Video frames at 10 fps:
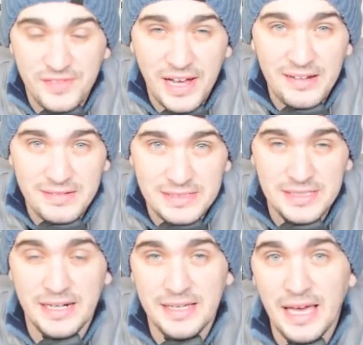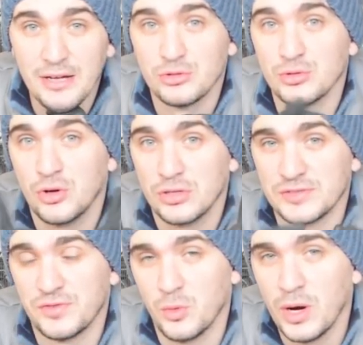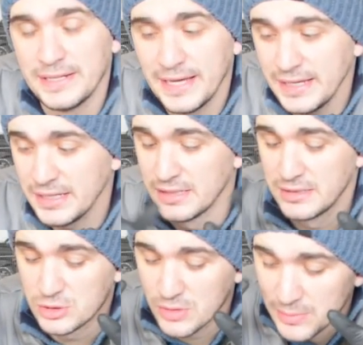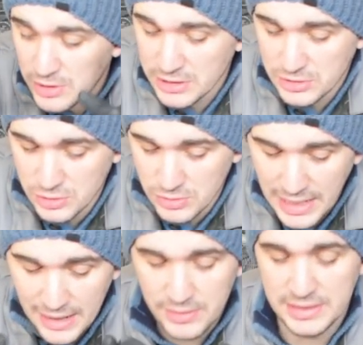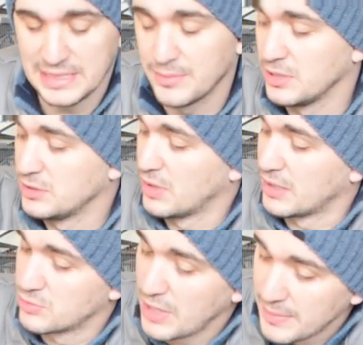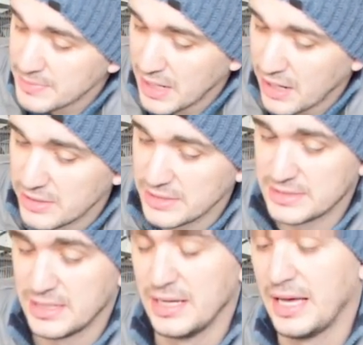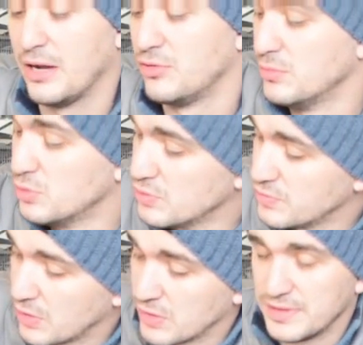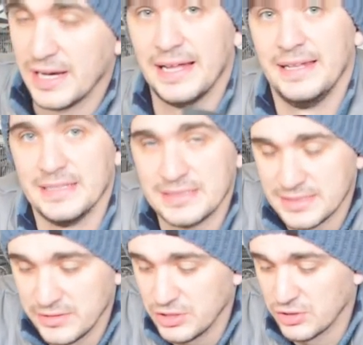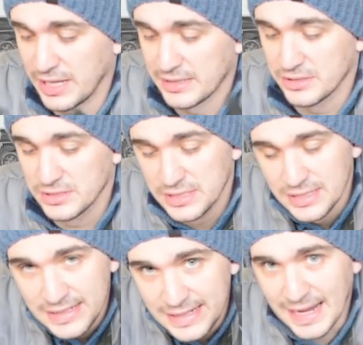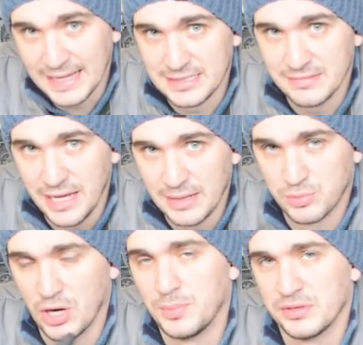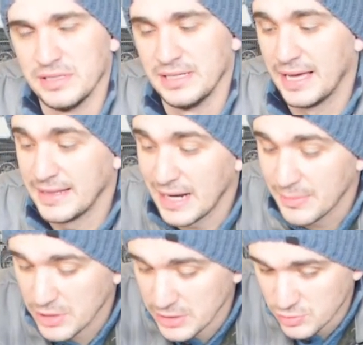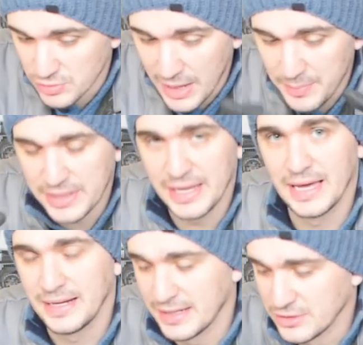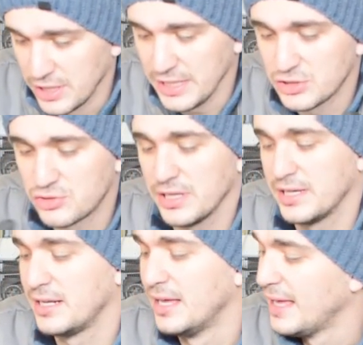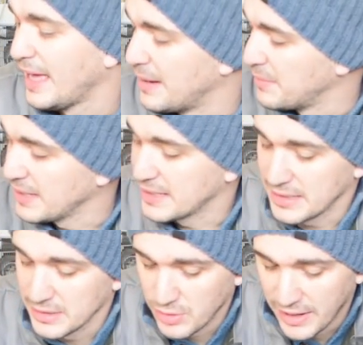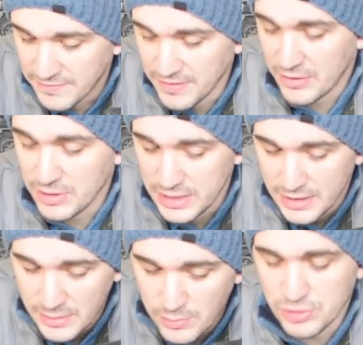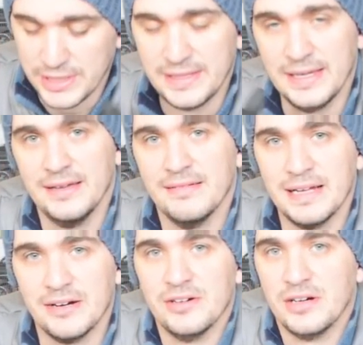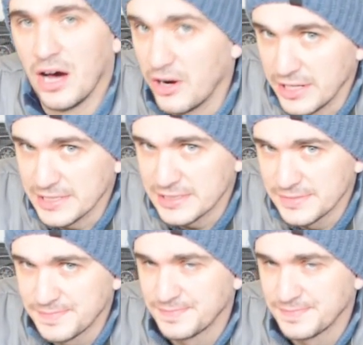violence and kangaroo courts for one day. So what I'm going to do now is I'm going to unwrap the harness and remove all of the unnecessary connectors nicely and properly. And then I'm going to wrap it again and heat shrink it and make it into a very pretty little harness.